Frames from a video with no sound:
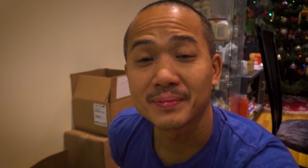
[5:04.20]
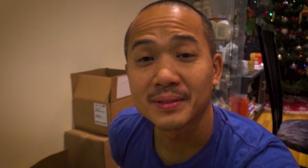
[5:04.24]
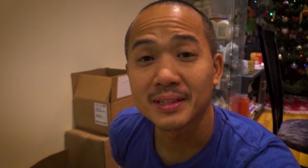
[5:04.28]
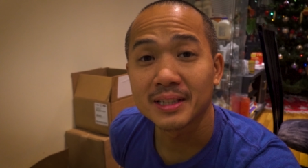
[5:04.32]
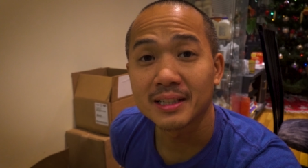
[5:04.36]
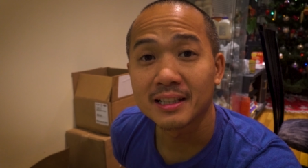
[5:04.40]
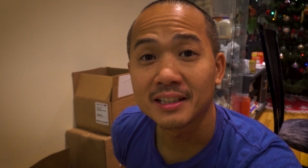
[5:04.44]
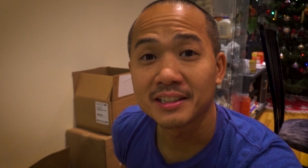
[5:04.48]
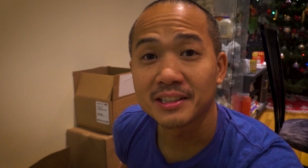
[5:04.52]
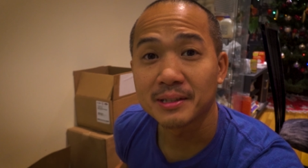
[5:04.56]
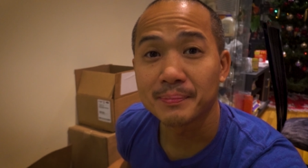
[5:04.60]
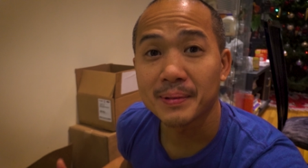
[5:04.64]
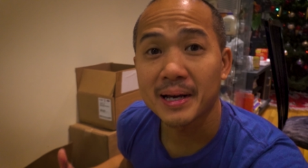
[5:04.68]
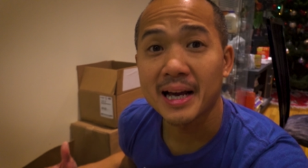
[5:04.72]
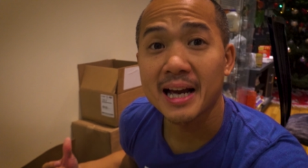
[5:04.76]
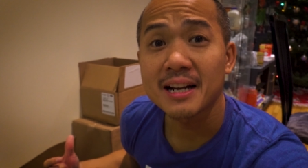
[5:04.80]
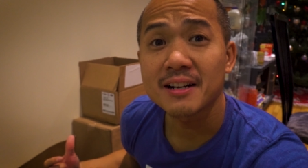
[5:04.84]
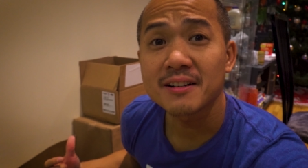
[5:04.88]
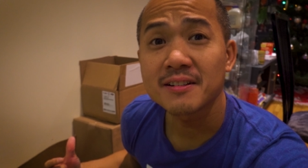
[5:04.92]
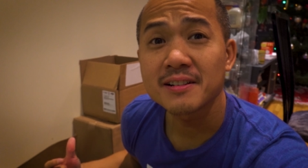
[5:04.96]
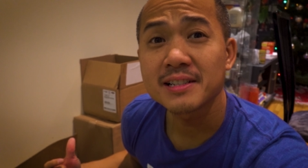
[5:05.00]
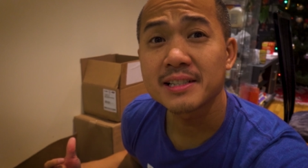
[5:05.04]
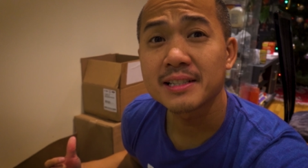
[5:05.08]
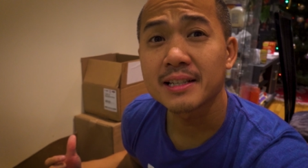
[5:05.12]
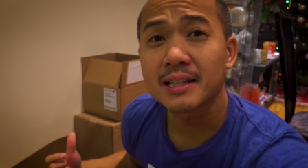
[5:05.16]
the
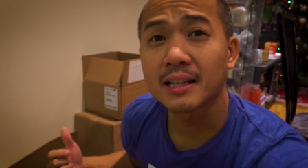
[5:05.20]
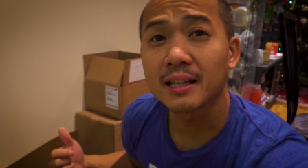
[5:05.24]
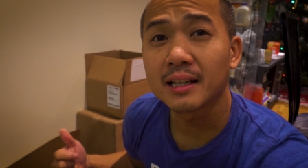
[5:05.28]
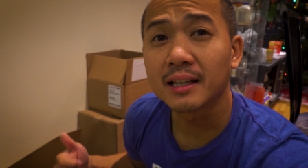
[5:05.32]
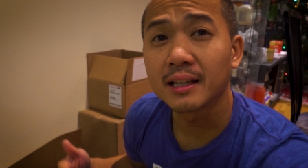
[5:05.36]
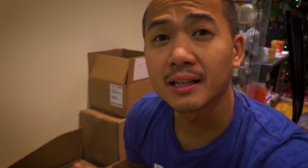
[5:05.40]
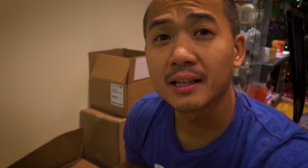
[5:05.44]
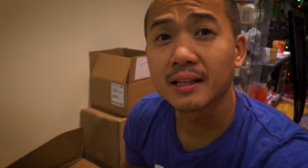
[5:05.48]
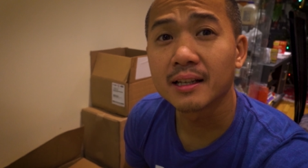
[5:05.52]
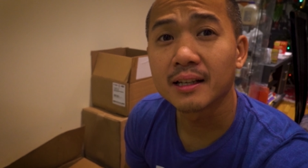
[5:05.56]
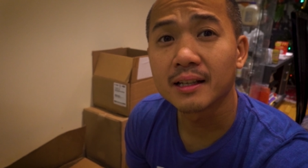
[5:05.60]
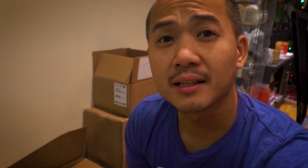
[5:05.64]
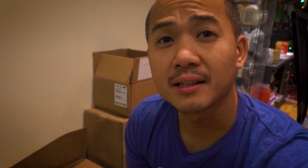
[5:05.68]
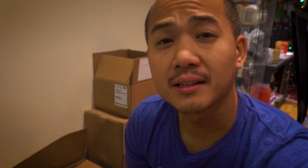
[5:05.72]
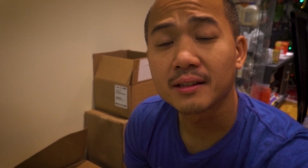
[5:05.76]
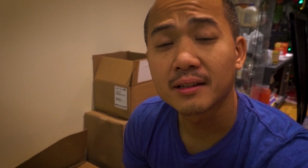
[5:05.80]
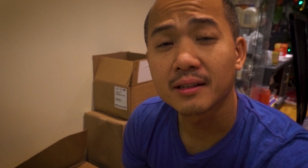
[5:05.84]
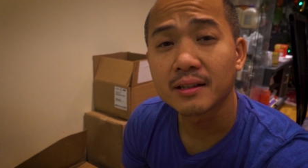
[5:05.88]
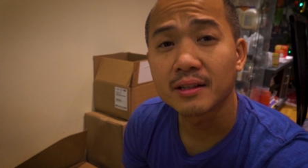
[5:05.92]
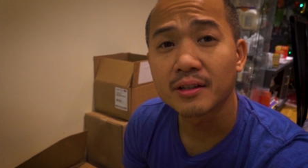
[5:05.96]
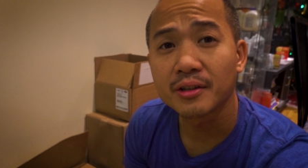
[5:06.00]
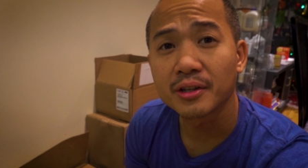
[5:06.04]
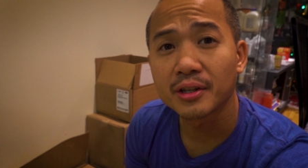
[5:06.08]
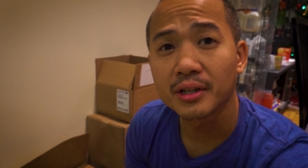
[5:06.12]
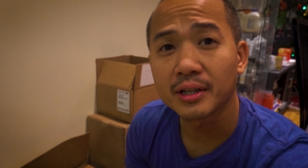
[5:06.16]
batteries
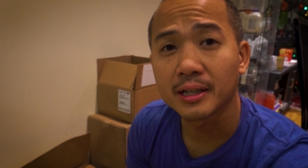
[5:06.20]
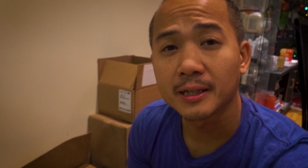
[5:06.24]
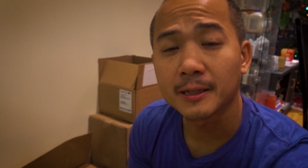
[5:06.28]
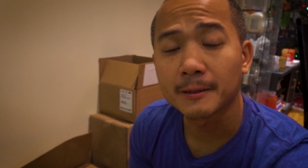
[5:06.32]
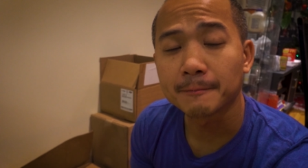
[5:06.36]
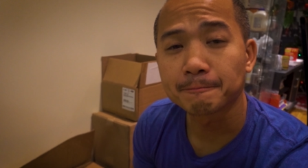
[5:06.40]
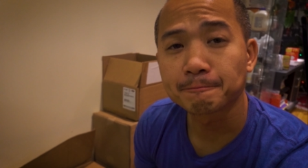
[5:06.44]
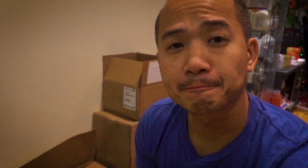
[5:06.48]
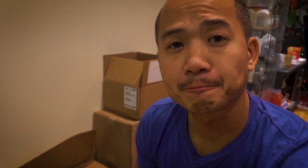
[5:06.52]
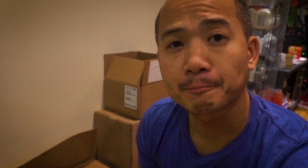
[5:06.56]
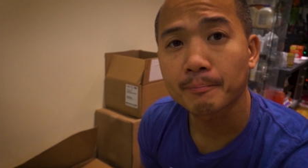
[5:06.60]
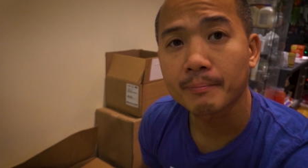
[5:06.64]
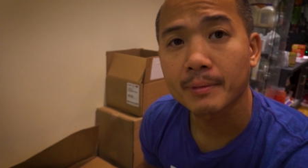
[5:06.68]
and the